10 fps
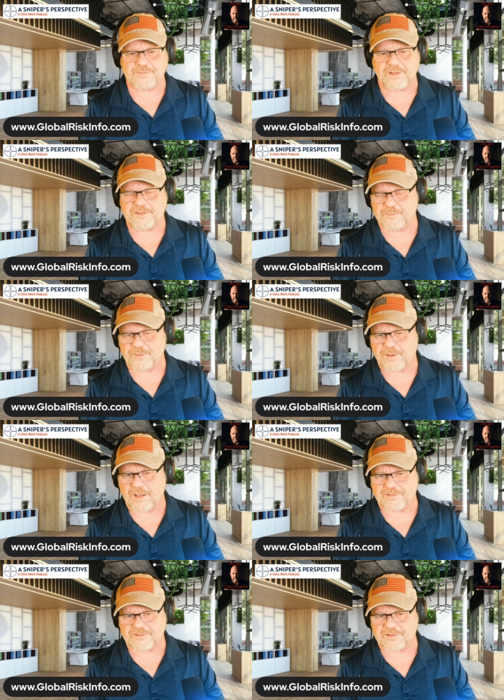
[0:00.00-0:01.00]
nothing but
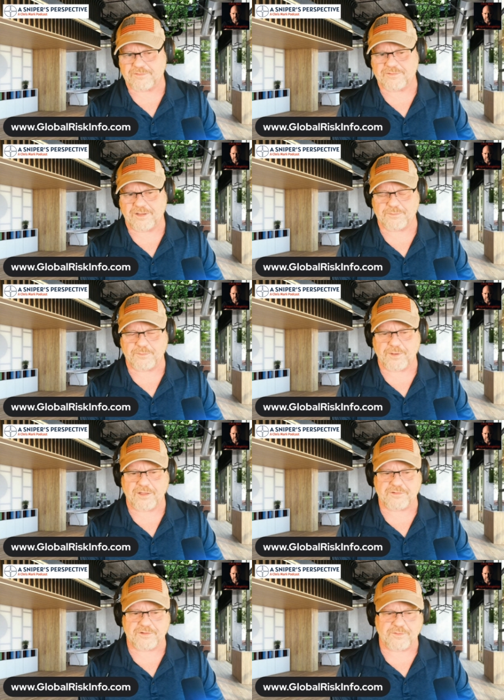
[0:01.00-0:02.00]
positive nothing but
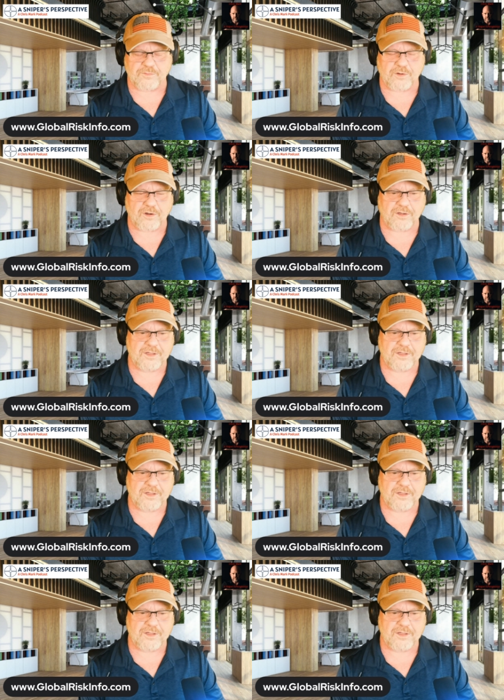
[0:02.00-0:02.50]
positive overall